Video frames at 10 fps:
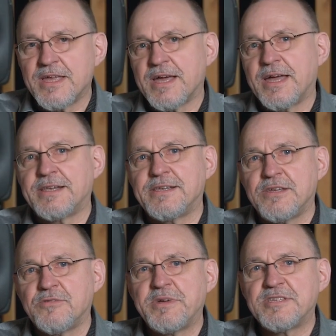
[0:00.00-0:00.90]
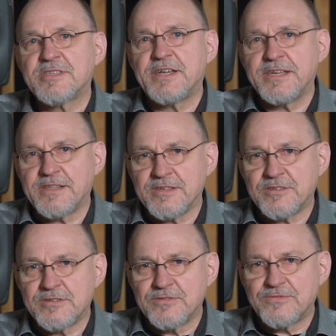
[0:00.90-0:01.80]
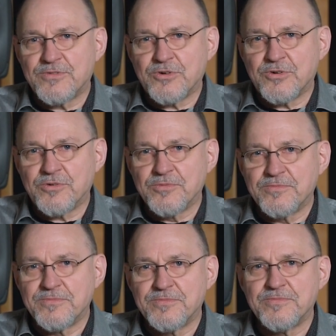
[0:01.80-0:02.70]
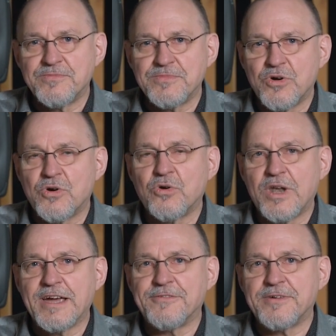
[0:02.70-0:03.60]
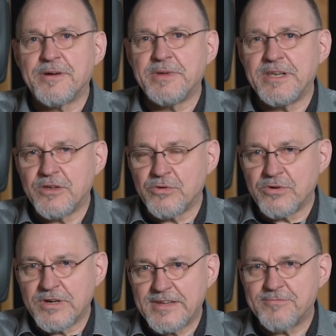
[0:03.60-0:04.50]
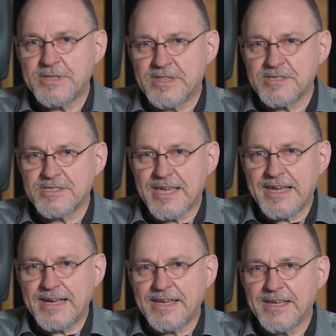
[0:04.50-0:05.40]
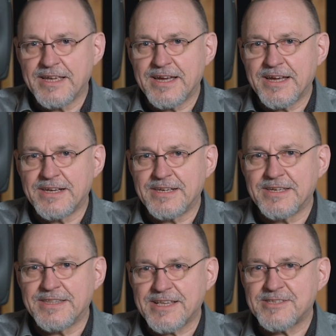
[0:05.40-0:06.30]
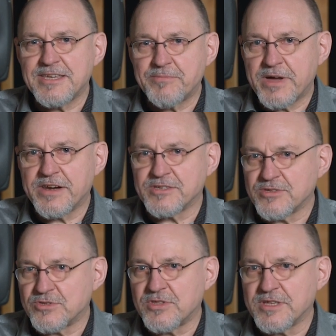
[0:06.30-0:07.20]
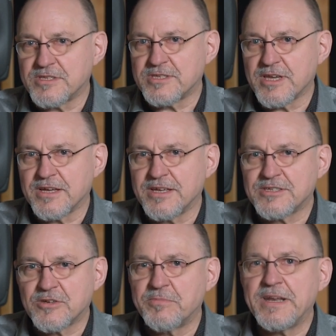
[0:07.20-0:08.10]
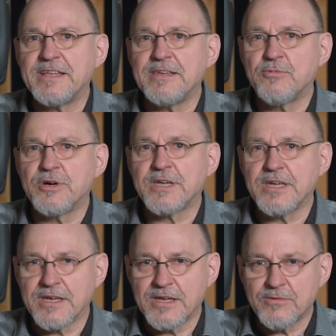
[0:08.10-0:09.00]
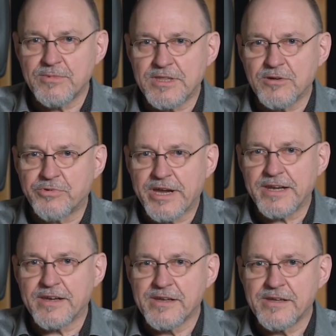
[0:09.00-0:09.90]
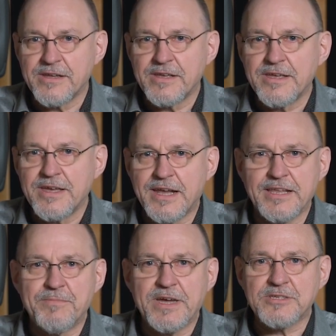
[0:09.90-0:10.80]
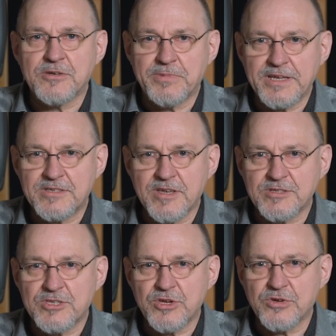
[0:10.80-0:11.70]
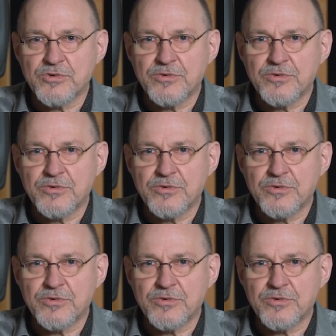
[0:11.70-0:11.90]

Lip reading: And you've been studying this for your whole life. I mean, you live with this daily, and that's the apparatus that is completely working with your brain, and it makes complete sense to you.